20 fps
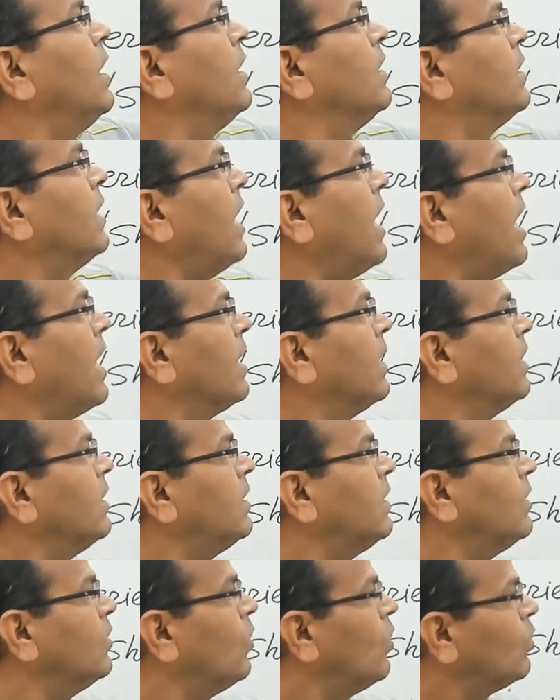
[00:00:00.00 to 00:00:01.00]
and this is
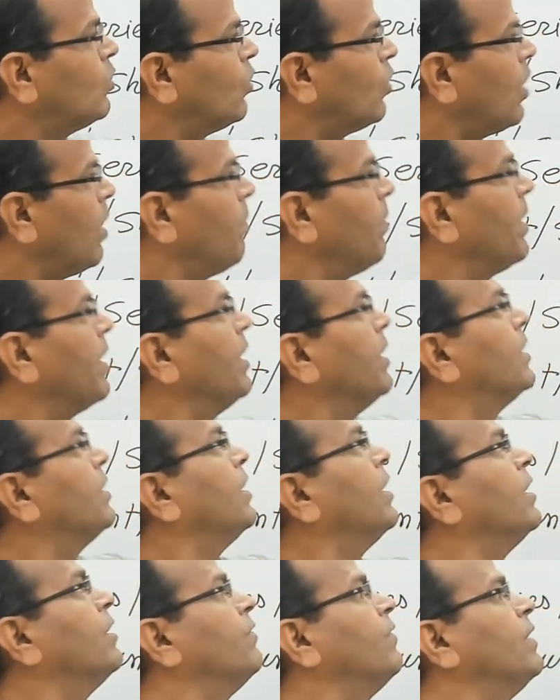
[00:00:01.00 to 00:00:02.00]
also coming in series
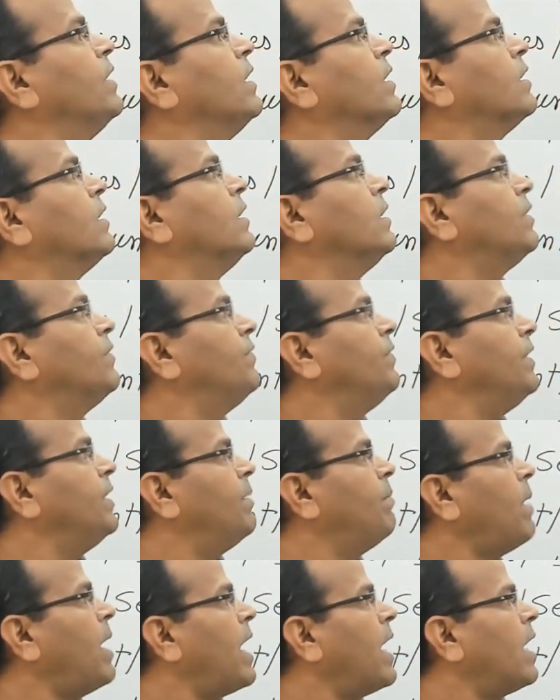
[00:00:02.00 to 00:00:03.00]
with this
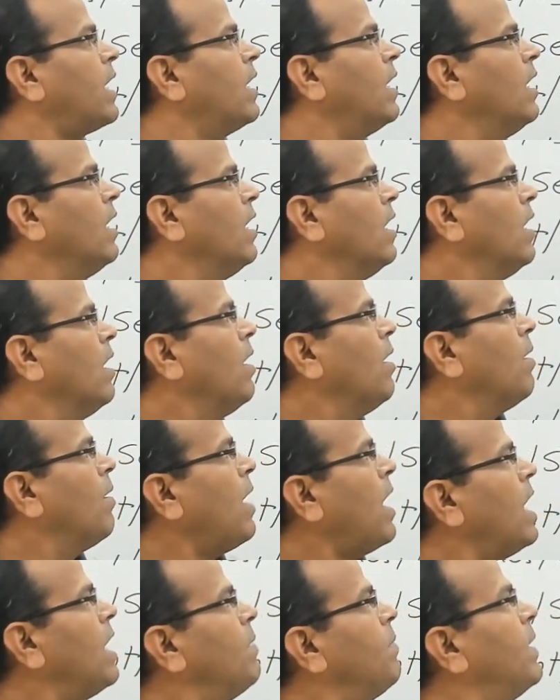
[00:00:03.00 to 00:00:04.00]
feedback
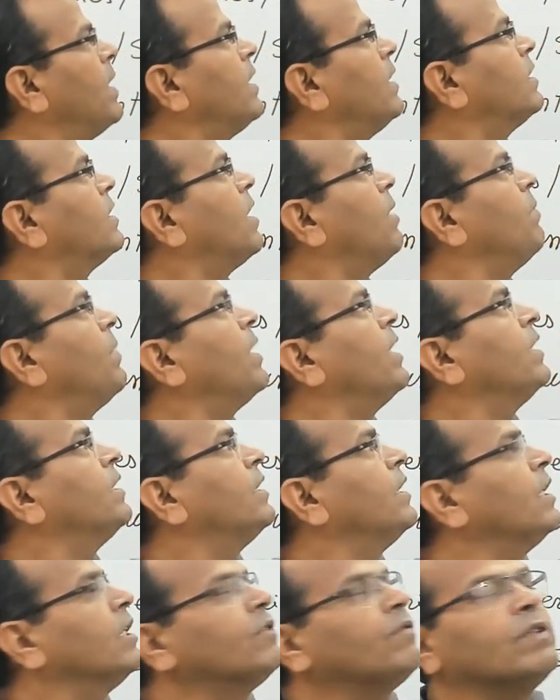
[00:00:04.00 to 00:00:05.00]
element is coming in series
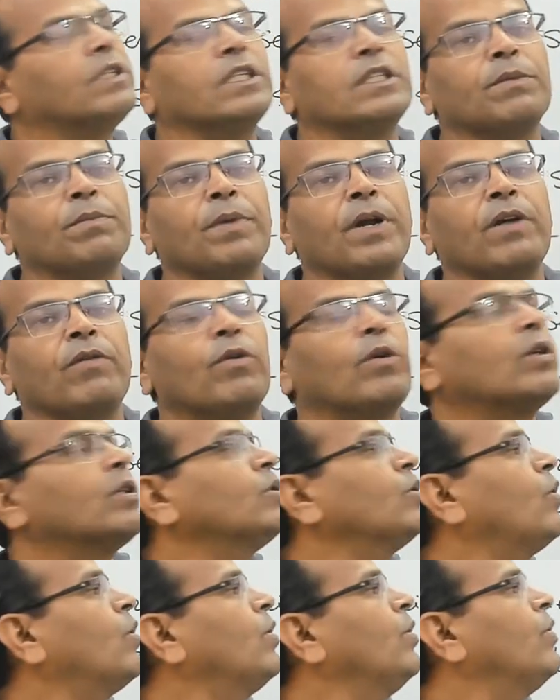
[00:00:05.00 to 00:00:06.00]
with the supply voltage, or
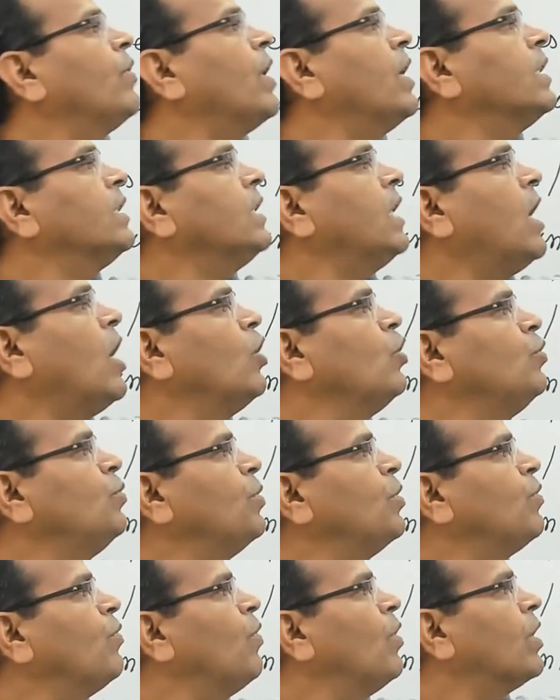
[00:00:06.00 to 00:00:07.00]
you can say output
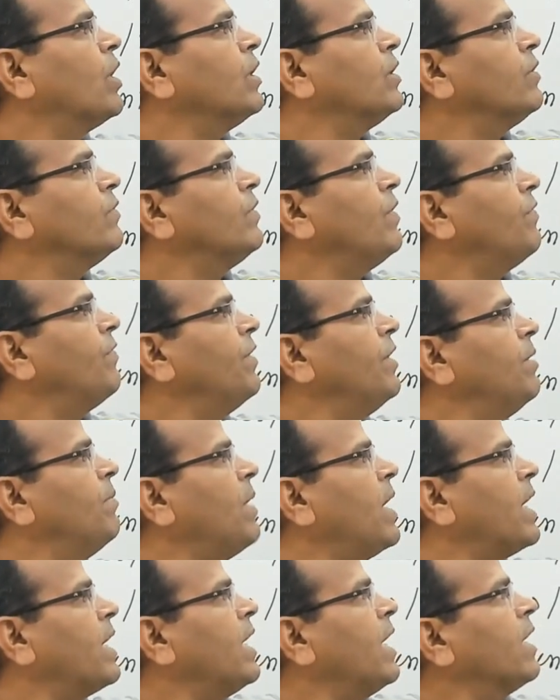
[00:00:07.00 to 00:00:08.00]
voltage of the feedback
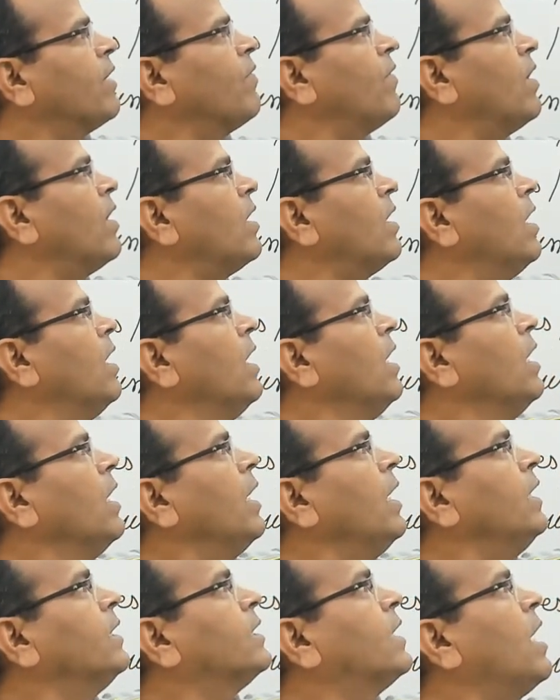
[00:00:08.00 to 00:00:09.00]
network is
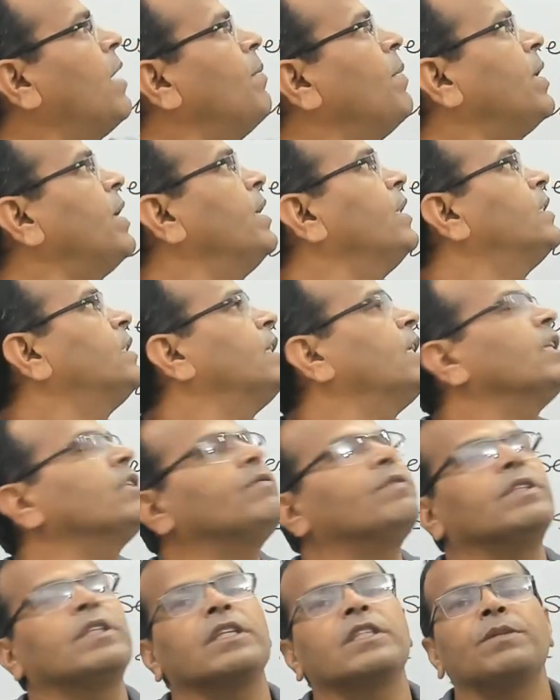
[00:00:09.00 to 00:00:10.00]
coming in series with the
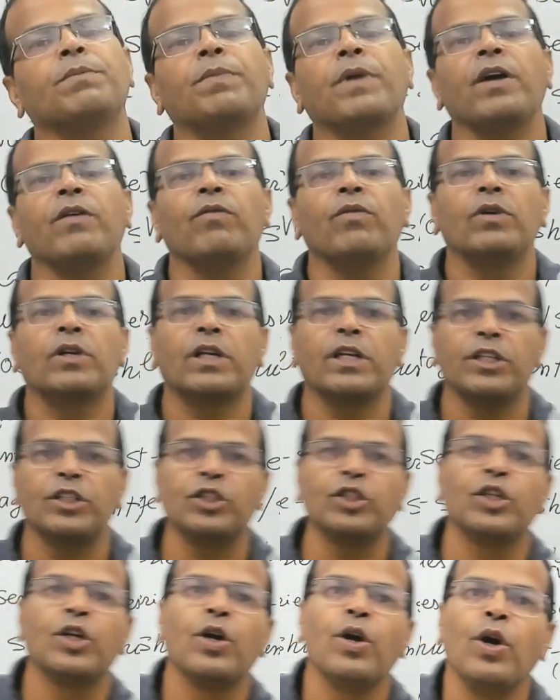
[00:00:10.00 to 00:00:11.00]
supply voltage.
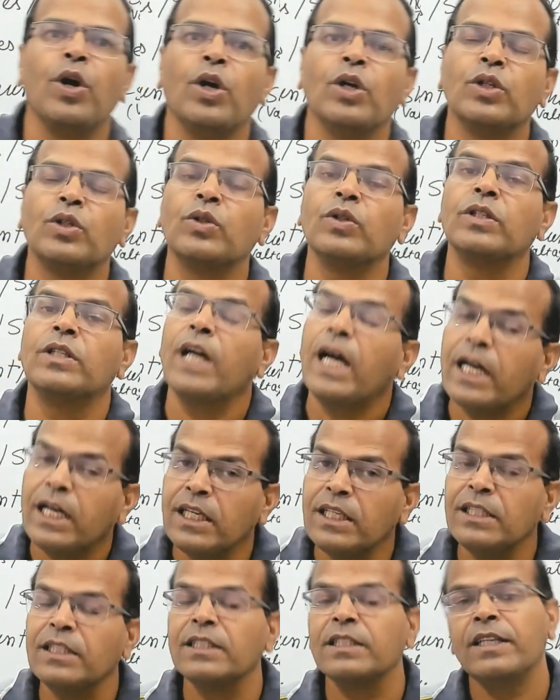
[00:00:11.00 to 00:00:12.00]
So that is
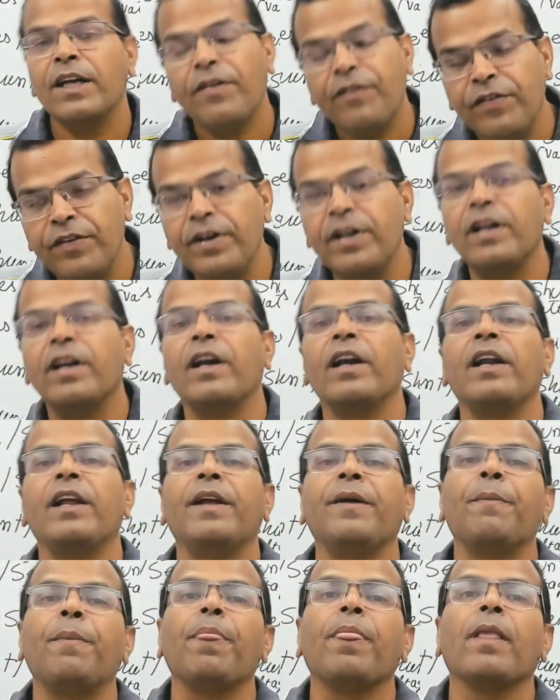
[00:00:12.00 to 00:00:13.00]
definitely
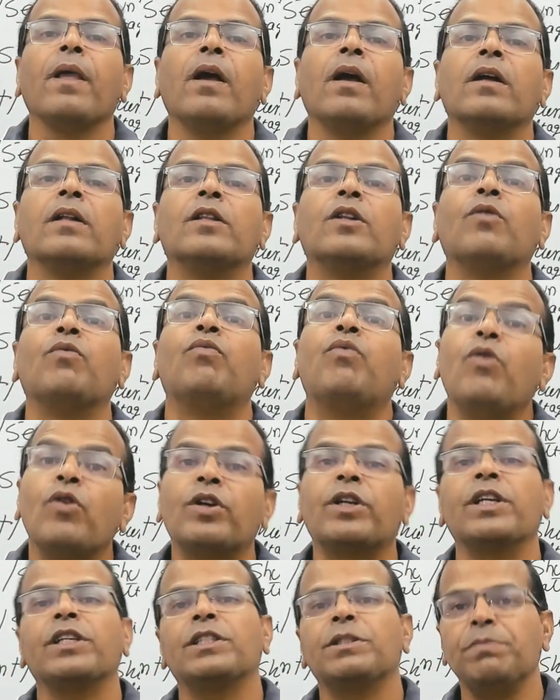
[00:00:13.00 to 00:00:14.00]
the
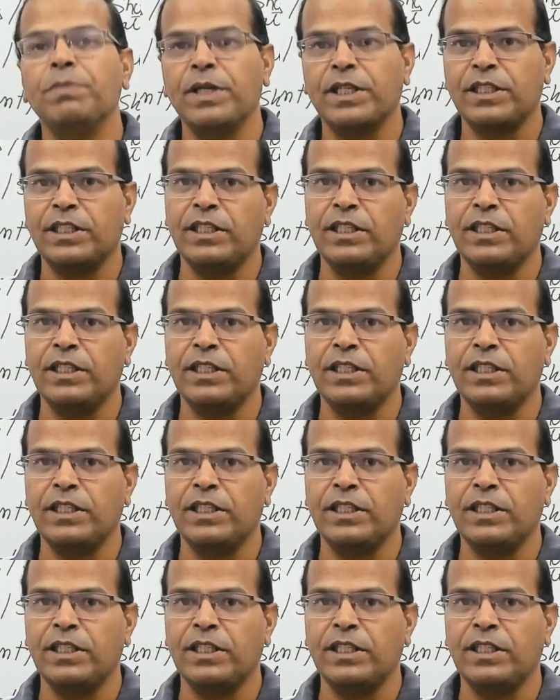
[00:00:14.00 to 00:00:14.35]
voltage mixing.